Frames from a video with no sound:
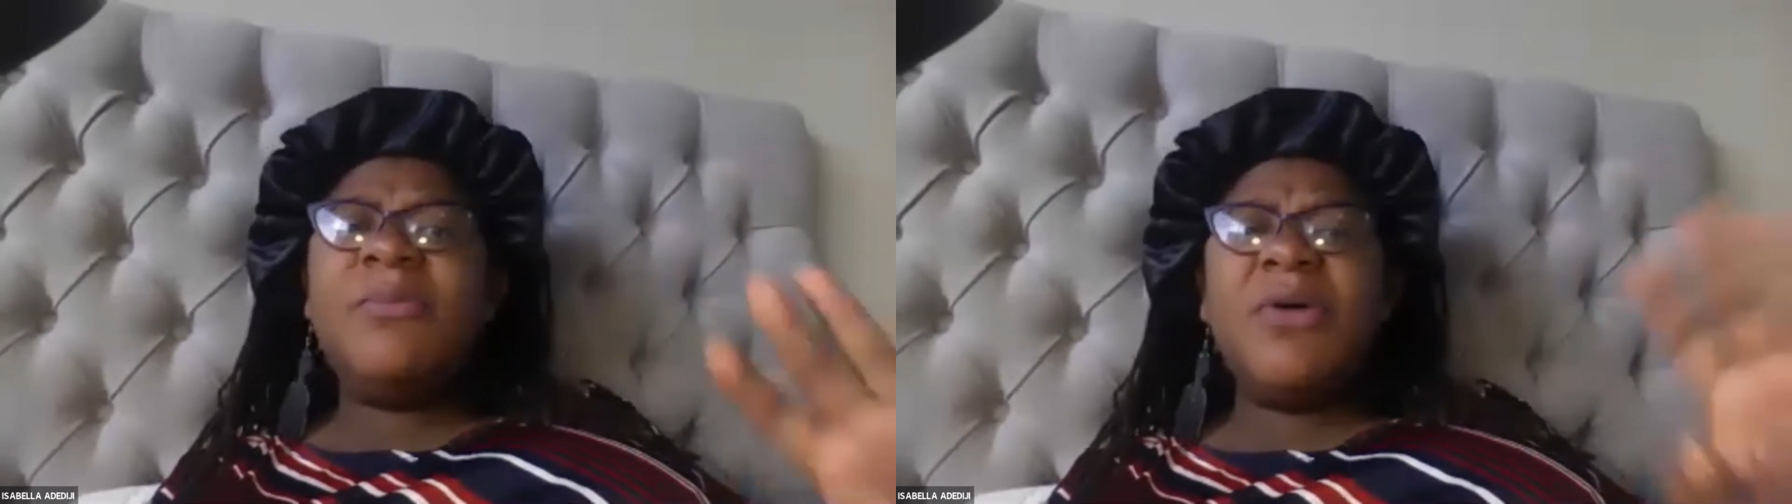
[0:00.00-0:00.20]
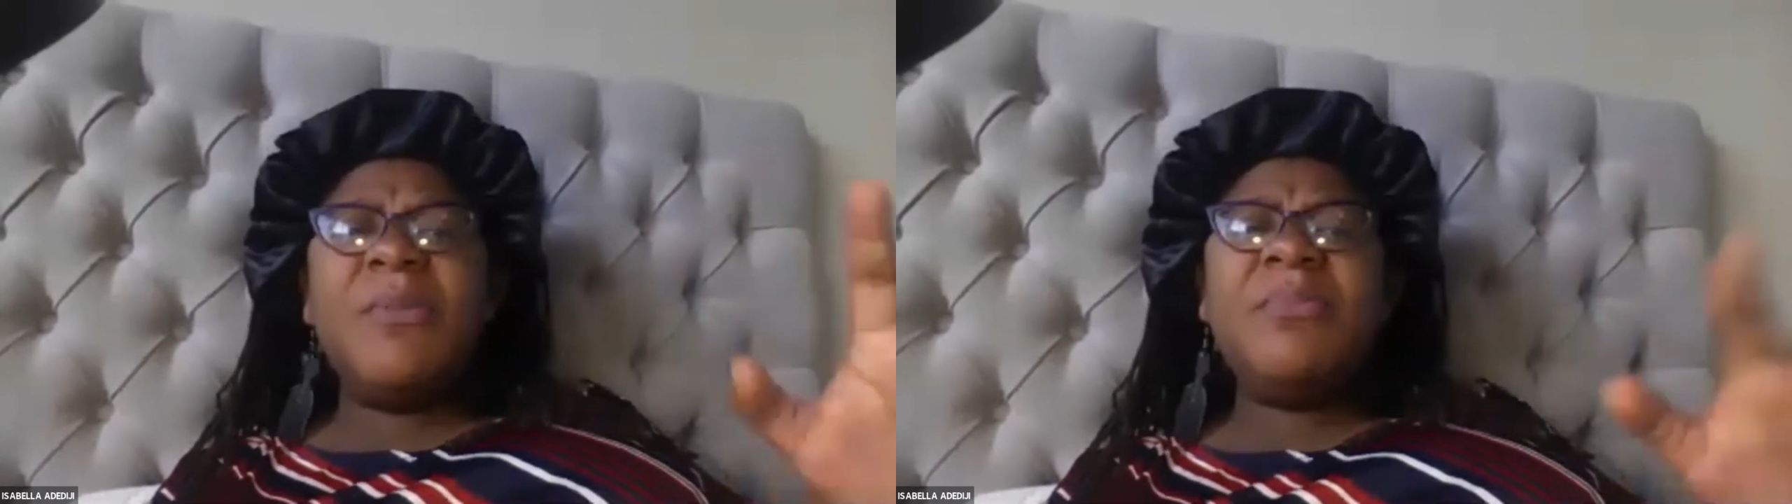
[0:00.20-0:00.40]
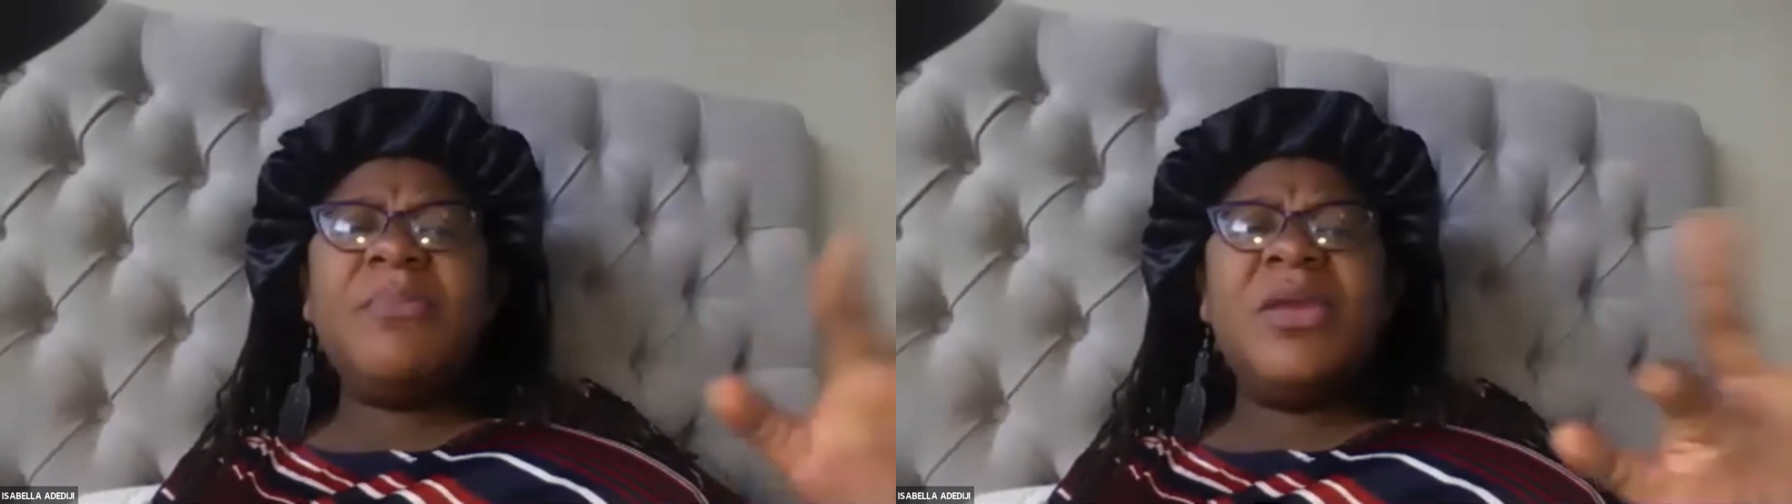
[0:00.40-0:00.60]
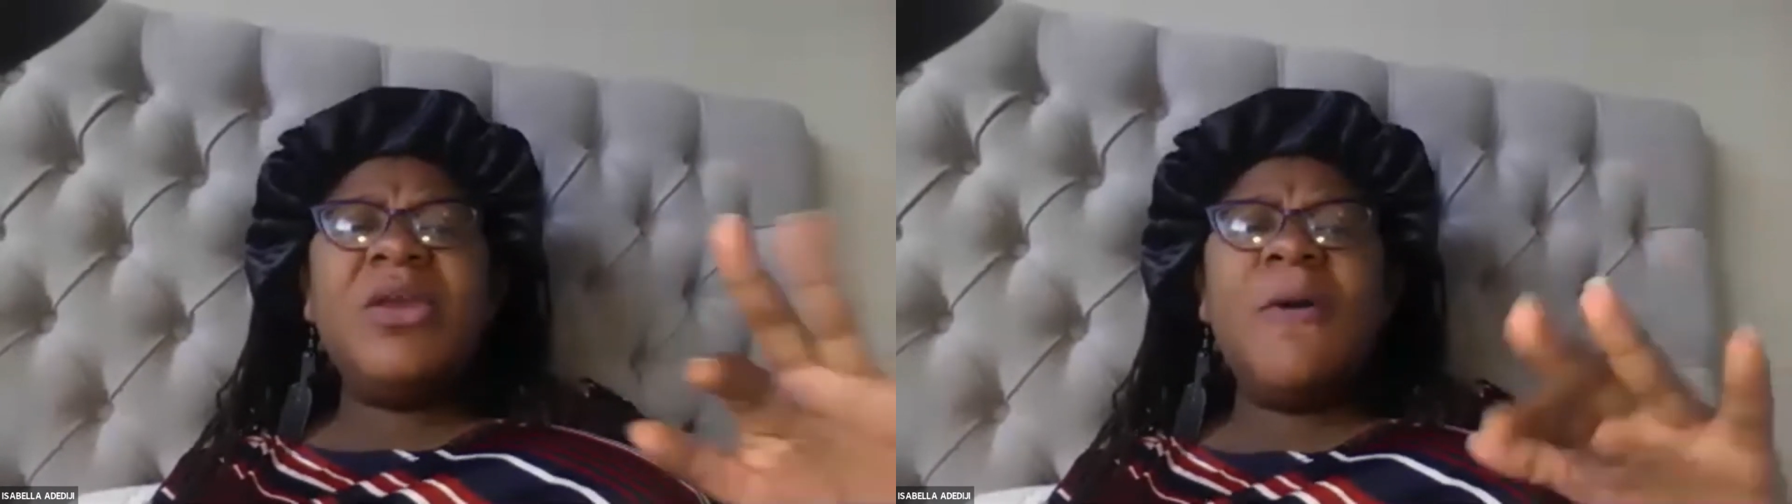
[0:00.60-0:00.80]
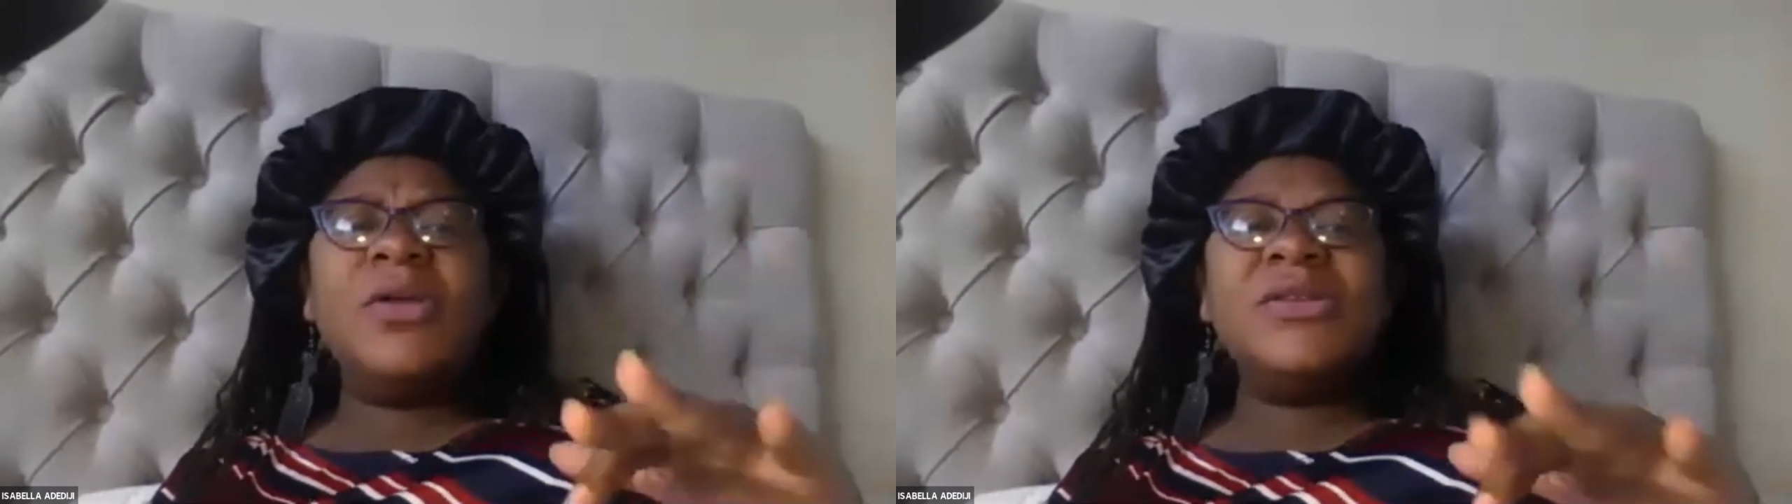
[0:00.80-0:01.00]
He brought me
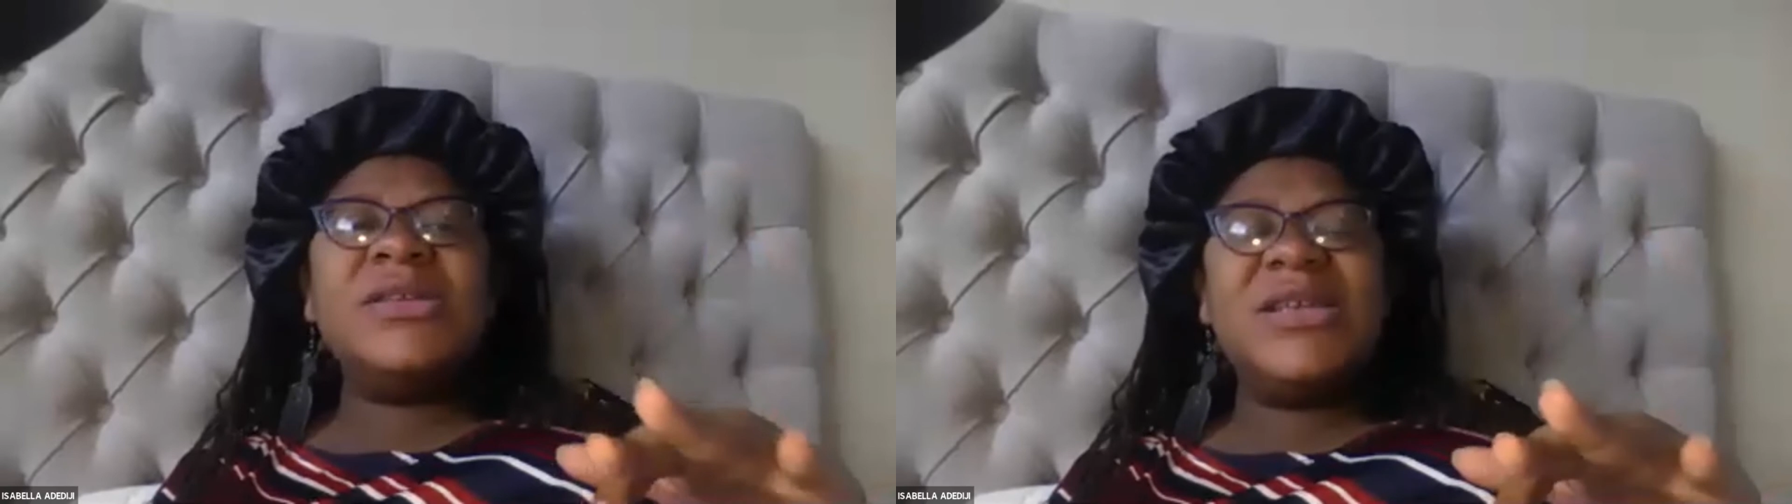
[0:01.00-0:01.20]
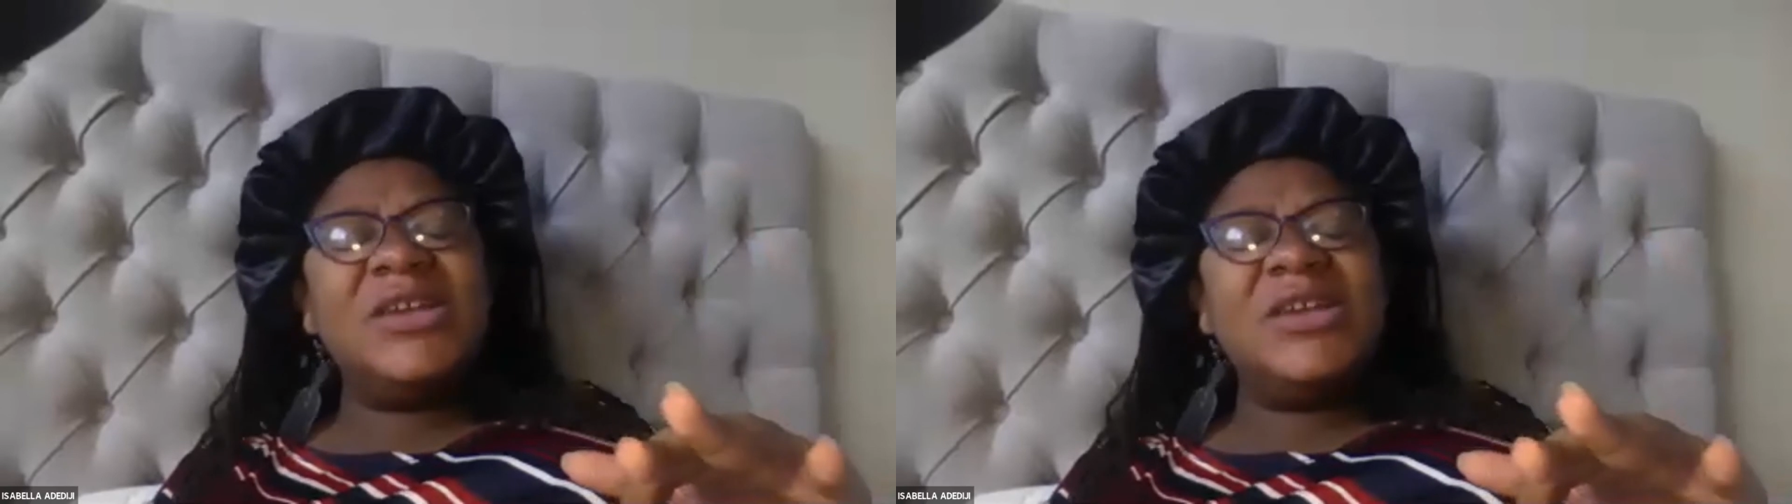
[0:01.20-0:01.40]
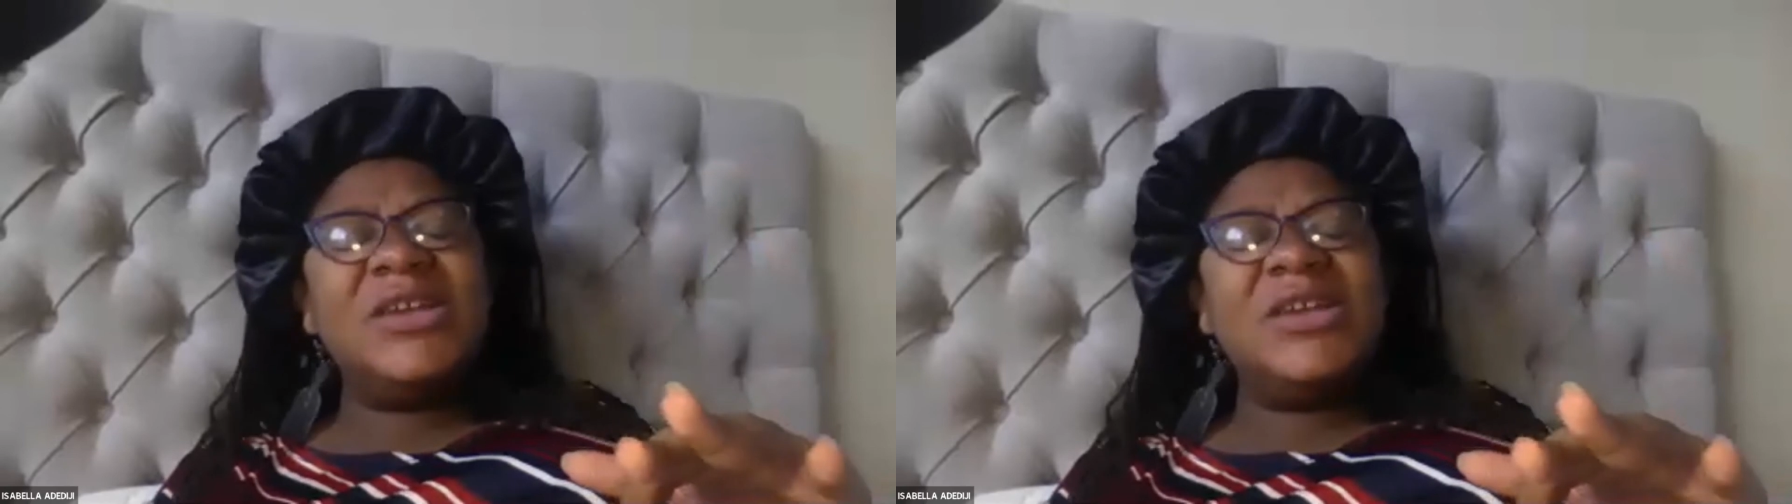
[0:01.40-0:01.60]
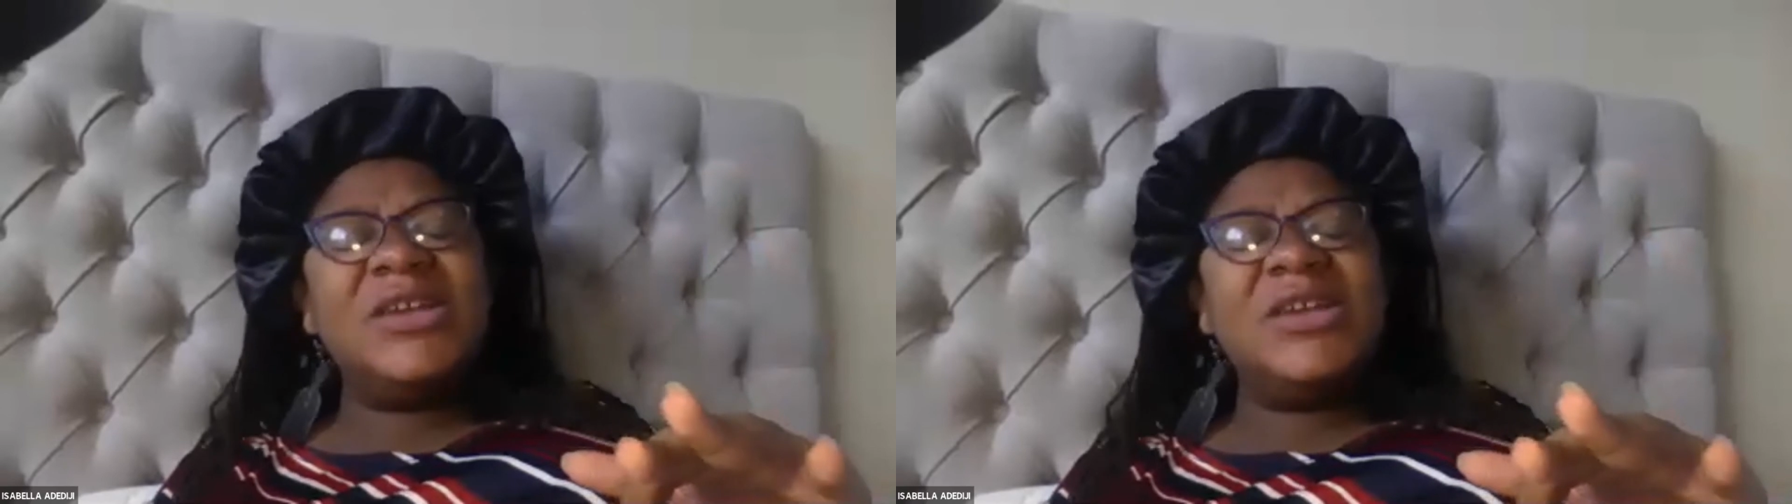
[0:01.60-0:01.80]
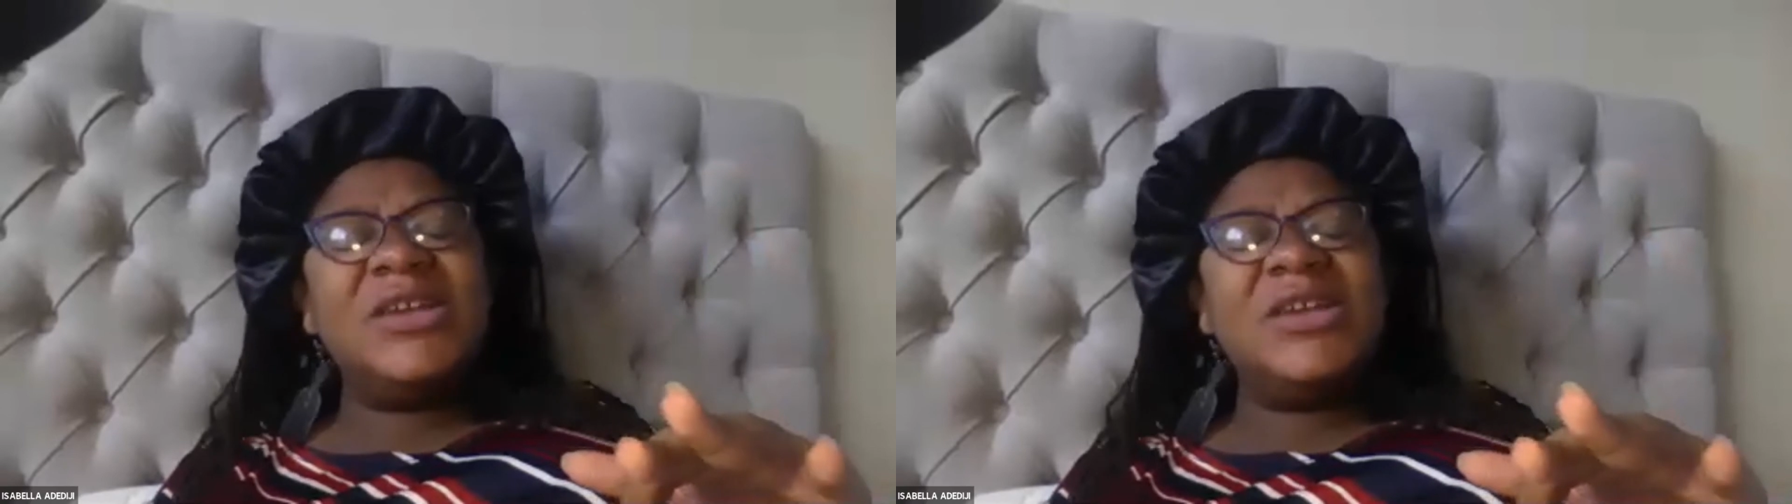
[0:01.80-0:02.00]
up on stage,